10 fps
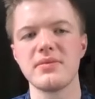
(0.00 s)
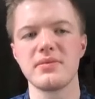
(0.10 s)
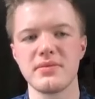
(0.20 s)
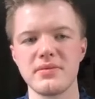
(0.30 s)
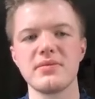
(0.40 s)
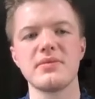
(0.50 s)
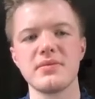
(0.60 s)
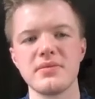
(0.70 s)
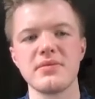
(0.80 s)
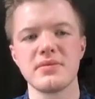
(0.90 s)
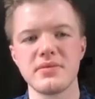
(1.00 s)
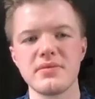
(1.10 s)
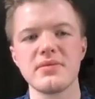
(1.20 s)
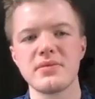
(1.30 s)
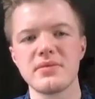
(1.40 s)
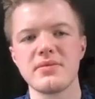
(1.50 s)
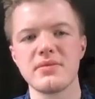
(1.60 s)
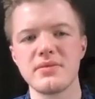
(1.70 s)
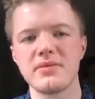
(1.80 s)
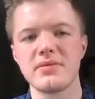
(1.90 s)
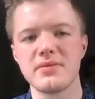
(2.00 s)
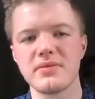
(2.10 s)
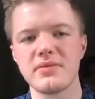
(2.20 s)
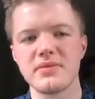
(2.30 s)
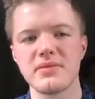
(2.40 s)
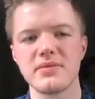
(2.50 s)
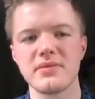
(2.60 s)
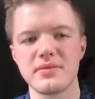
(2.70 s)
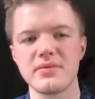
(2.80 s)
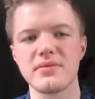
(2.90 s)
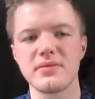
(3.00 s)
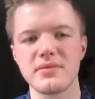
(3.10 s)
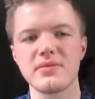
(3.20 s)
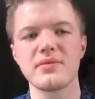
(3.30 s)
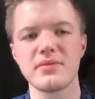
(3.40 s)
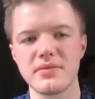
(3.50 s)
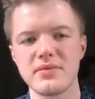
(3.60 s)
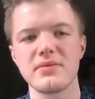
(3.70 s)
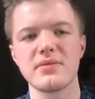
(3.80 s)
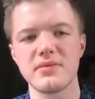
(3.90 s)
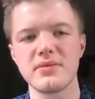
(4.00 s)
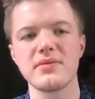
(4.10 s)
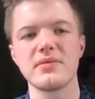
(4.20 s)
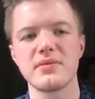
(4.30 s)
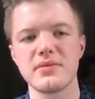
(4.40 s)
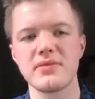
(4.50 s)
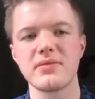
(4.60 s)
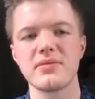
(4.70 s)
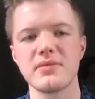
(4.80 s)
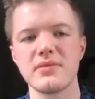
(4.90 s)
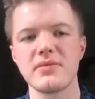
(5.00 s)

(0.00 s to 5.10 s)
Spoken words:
(silent)